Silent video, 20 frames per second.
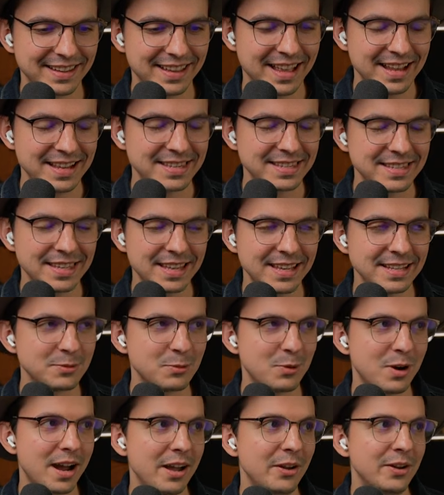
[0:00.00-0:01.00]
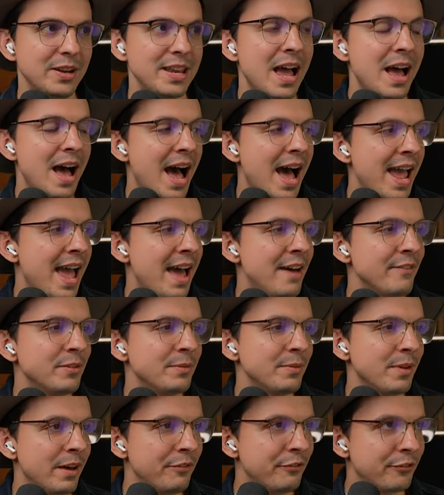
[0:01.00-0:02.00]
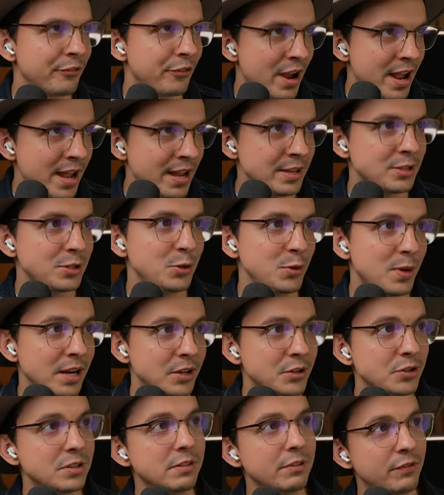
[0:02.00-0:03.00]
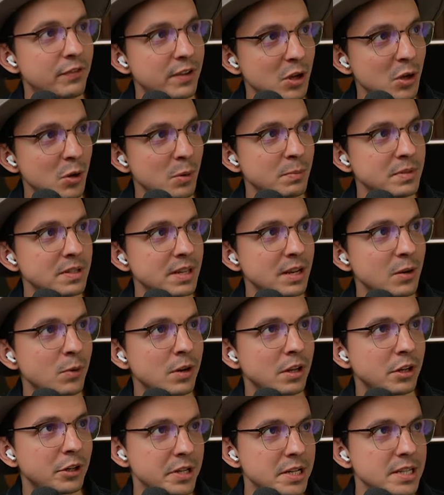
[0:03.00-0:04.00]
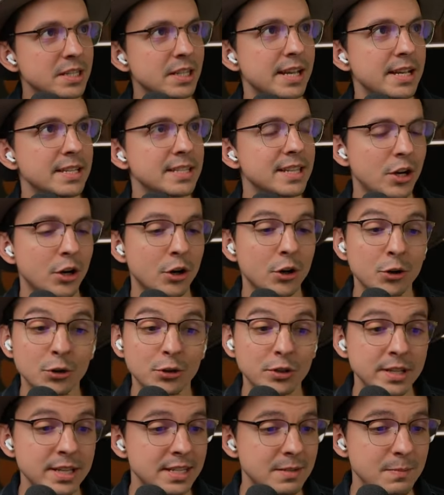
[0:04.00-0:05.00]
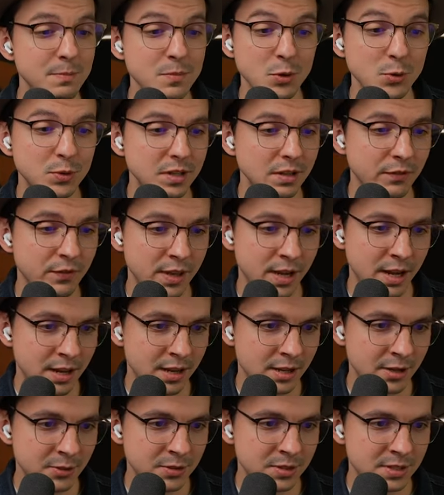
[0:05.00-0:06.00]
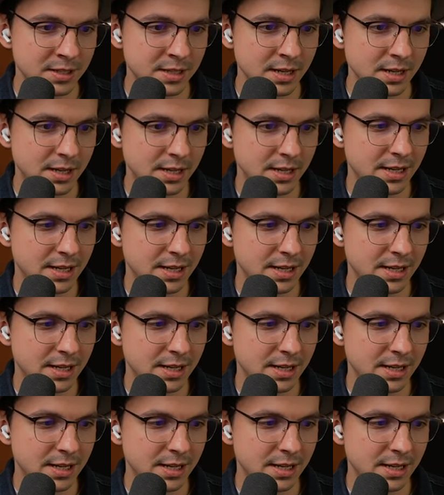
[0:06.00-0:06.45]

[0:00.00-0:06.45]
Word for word: That's wild. Yeah, I have a friend who actually filmed like one of Chris Lane's like earliest music videos.